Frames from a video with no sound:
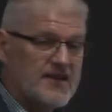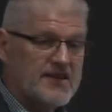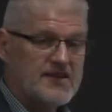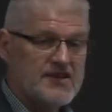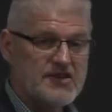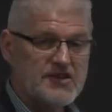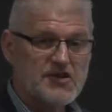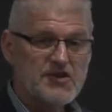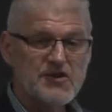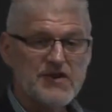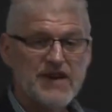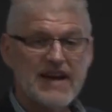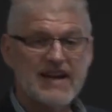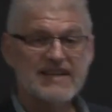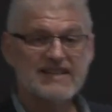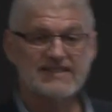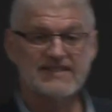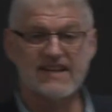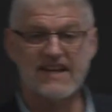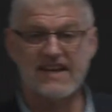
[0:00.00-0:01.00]
you
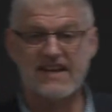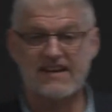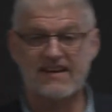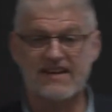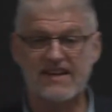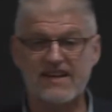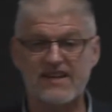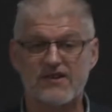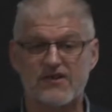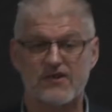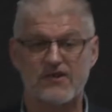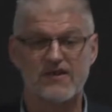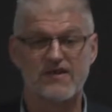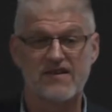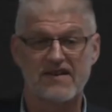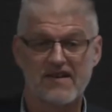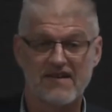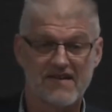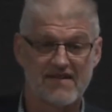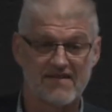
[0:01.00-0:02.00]
as a leader,
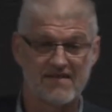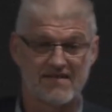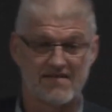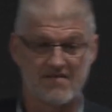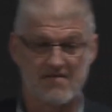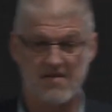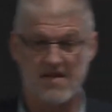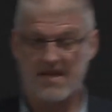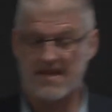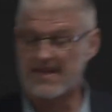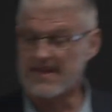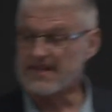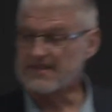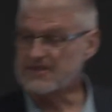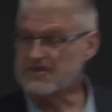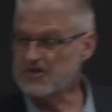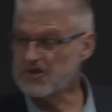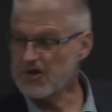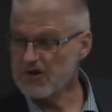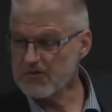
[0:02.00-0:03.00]

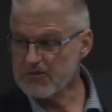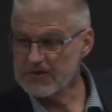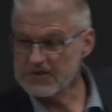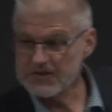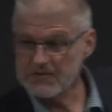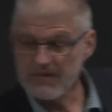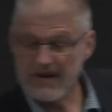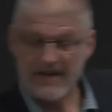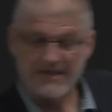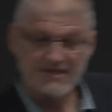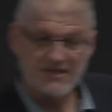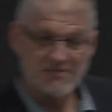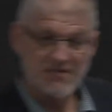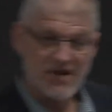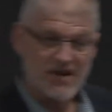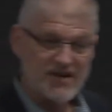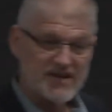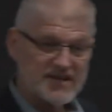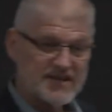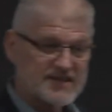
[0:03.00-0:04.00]
it's your
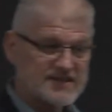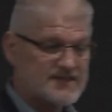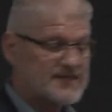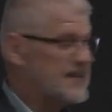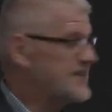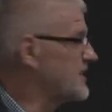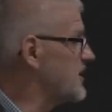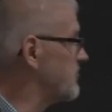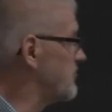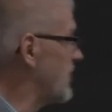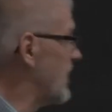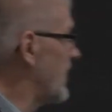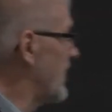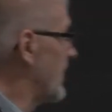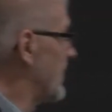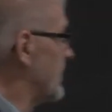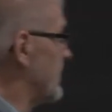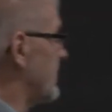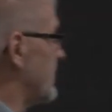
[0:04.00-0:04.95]
responsibility to set the bar.